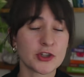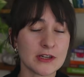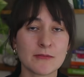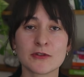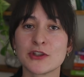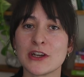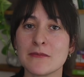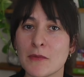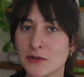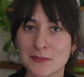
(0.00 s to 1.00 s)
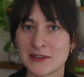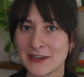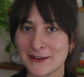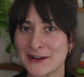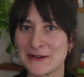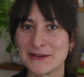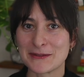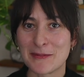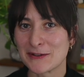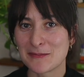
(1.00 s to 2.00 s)
sheet mulching, mulch
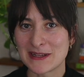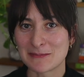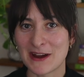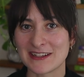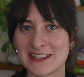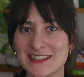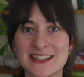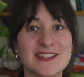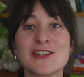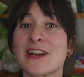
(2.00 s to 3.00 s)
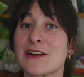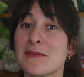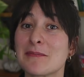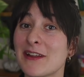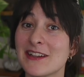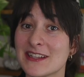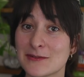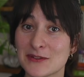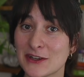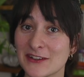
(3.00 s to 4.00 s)
materials, mulch best practices, check out my
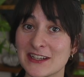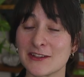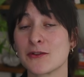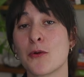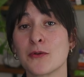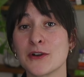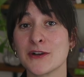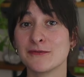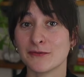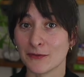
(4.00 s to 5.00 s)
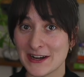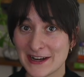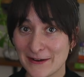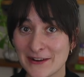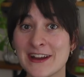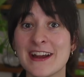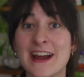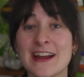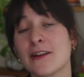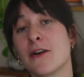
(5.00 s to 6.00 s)
playlist, which I'll link in the corner right now.
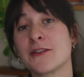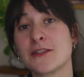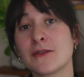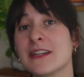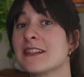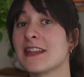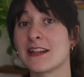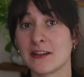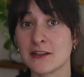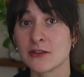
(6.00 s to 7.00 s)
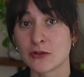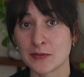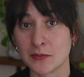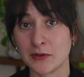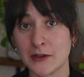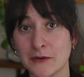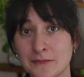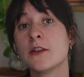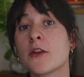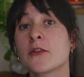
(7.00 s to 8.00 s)
And I'll also link to that in the description below.
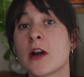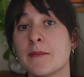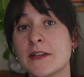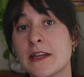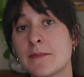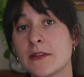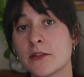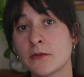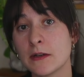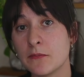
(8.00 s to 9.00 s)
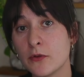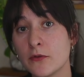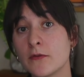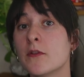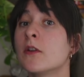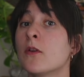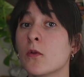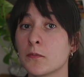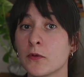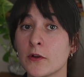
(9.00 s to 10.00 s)
Another common tip is to remove
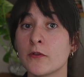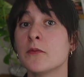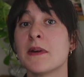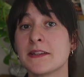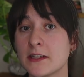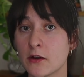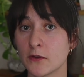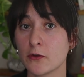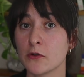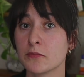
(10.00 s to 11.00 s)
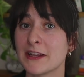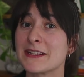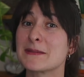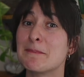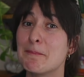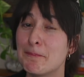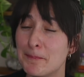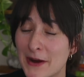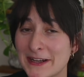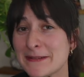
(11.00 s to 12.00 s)
or prune messy, overgrown plants.
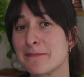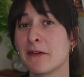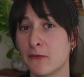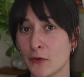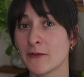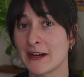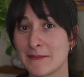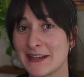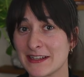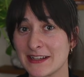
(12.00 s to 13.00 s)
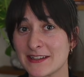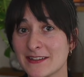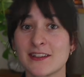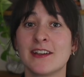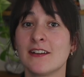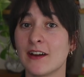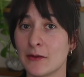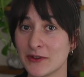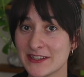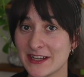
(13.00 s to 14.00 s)
But before recommending this,
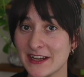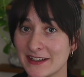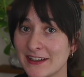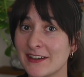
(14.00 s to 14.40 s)
I want to say,